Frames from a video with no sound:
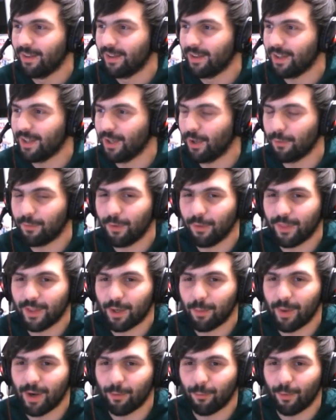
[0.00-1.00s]
if you think
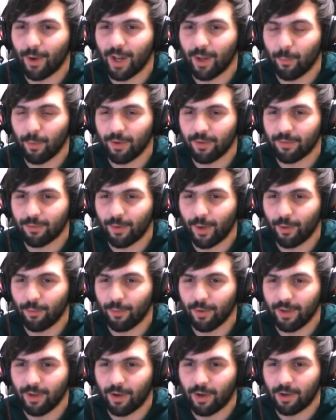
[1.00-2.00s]
about red, what does red
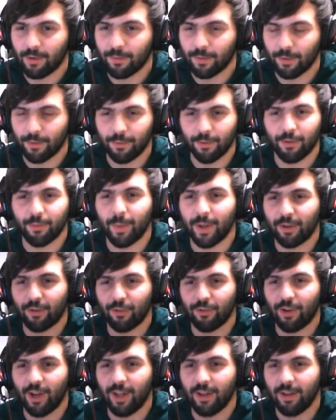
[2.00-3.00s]
really offer for
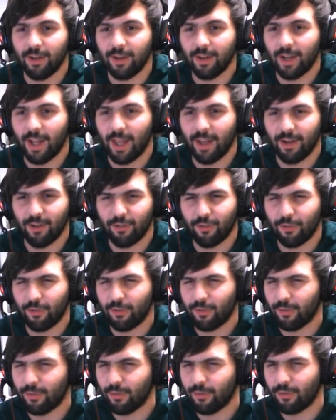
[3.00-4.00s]
special chaining? And
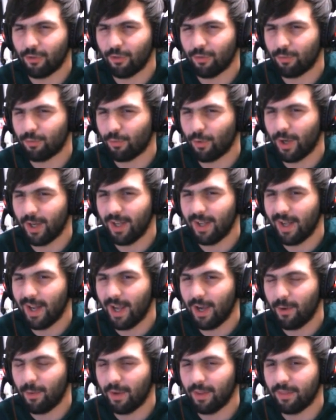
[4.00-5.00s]
it's just right
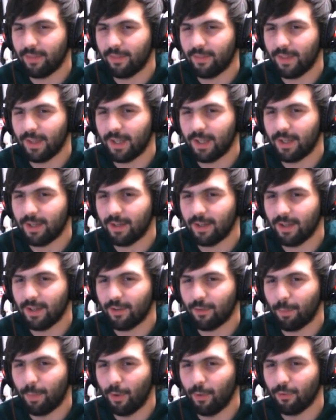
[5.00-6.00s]
now, I think
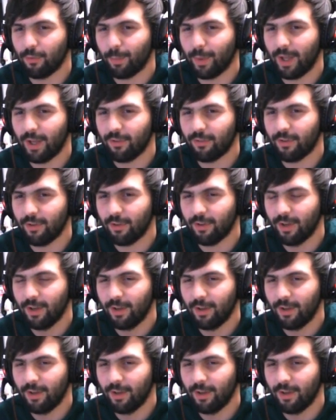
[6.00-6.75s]
it's Pose Blaster.